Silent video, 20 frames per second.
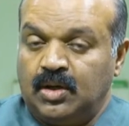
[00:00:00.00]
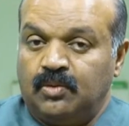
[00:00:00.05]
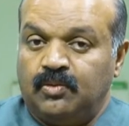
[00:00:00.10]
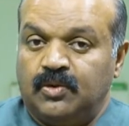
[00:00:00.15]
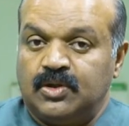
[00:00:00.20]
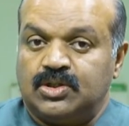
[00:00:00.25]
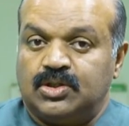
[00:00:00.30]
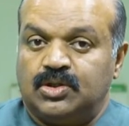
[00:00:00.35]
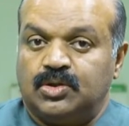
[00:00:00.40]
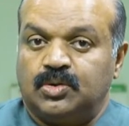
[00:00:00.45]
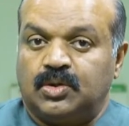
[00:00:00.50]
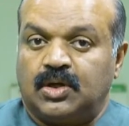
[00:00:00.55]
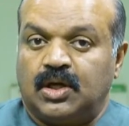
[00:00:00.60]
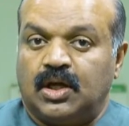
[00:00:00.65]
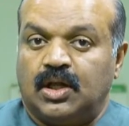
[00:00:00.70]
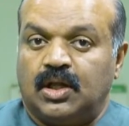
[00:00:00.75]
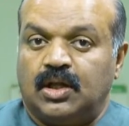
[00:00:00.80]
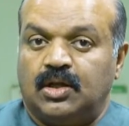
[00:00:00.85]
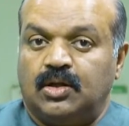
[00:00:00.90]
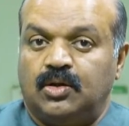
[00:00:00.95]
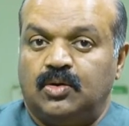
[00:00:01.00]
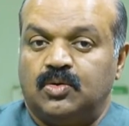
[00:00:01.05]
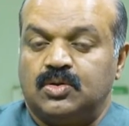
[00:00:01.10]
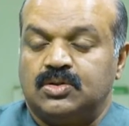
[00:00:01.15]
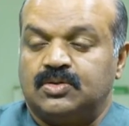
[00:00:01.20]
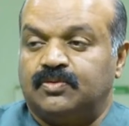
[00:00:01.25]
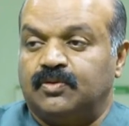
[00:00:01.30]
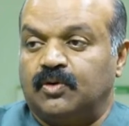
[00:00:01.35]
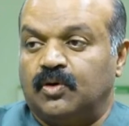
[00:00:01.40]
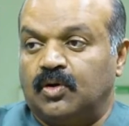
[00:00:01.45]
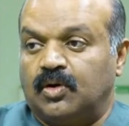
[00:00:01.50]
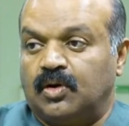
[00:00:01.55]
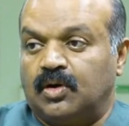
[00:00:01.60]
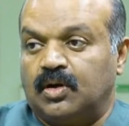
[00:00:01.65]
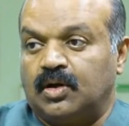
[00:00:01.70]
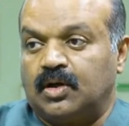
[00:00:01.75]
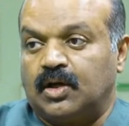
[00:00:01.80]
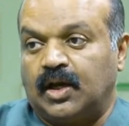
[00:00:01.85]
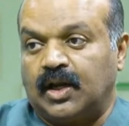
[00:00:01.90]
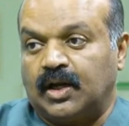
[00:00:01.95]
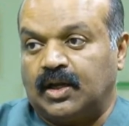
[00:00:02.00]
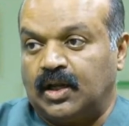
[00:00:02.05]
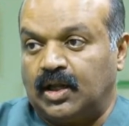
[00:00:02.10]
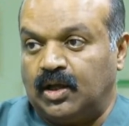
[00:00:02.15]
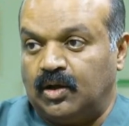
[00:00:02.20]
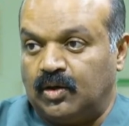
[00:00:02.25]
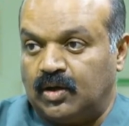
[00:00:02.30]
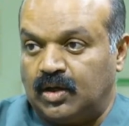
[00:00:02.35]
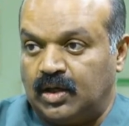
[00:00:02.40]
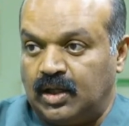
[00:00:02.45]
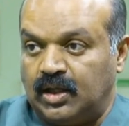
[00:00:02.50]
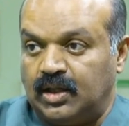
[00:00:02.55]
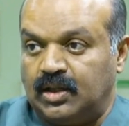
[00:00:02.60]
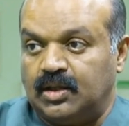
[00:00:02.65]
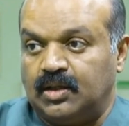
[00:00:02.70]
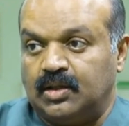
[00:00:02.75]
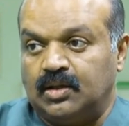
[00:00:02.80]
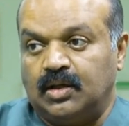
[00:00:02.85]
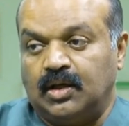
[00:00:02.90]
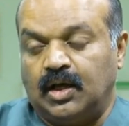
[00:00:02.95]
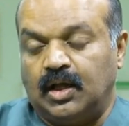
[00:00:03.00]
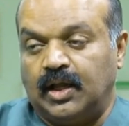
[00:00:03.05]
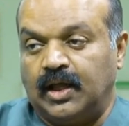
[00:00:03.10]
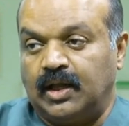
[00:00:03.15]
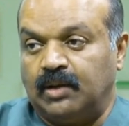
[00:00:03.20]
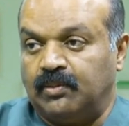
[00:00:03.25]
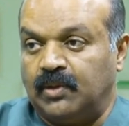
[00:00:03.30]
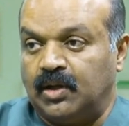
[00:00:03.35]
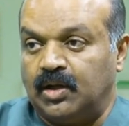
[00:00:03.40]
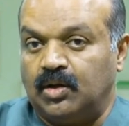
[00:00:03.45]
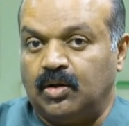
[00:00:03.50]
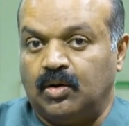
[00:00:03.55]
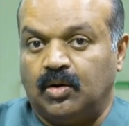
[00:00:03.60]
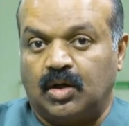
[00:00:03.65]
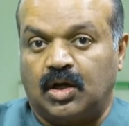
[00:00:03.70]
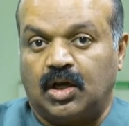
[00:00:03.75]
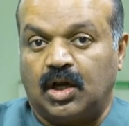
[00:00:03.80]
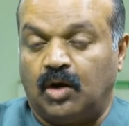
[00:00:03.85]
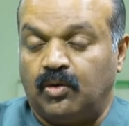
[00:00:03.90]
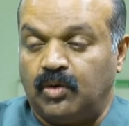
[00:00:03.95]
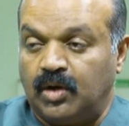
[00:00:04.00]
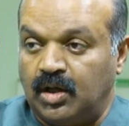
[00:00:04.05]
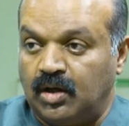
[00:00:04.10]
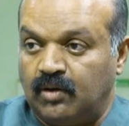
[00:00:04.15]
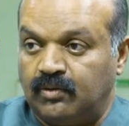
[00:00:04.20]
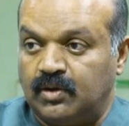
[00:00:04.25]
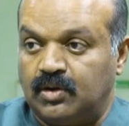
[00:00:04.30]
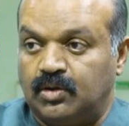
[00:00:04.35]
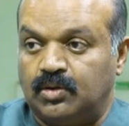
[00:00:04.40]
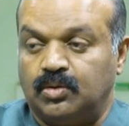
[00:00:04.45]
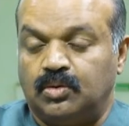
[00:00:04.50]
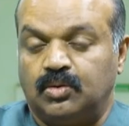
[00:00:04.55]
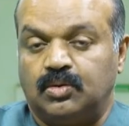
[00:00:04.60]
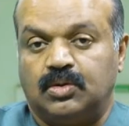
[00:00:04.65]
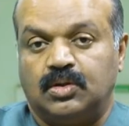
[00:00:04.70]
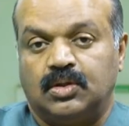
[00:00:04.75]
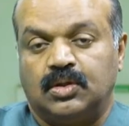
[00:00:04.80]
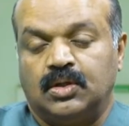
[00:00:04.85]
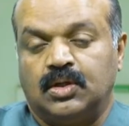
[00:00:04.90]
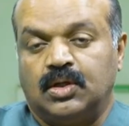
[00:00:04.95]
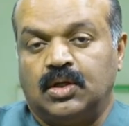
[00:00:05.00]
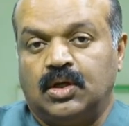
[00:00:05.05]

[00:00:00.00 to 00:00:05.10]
which you can use for correcting your teeth alignment or crowding of the tooth.